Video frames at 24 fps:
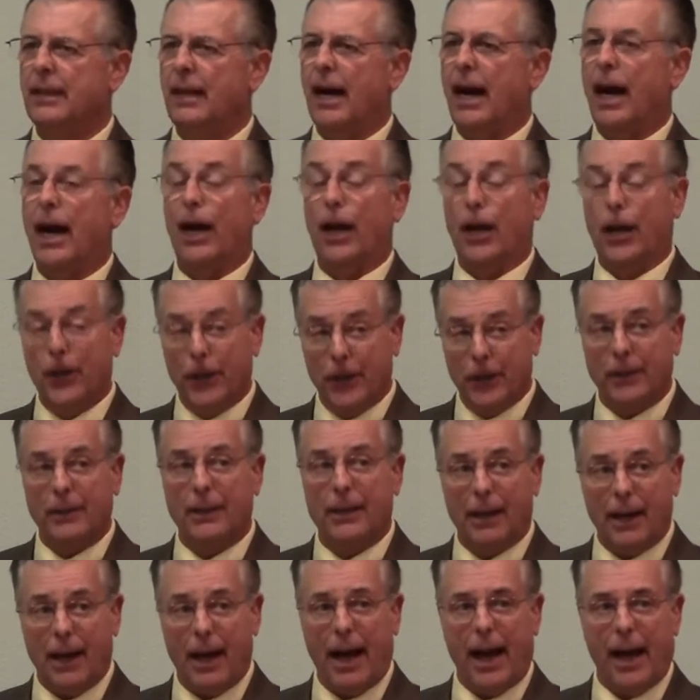A good
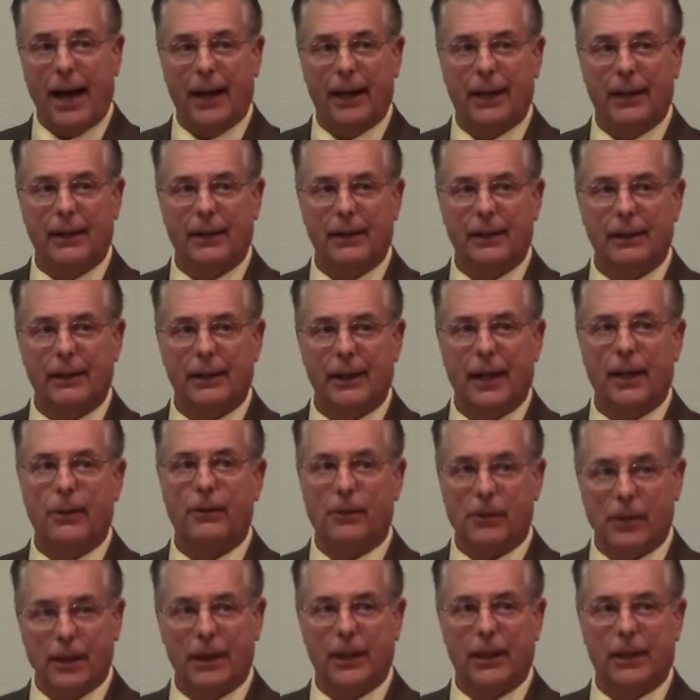guy. A
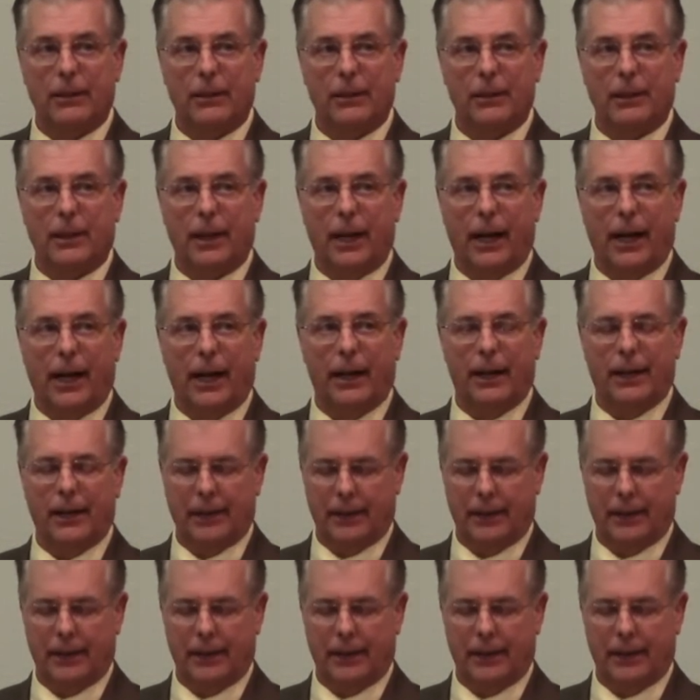really good guy.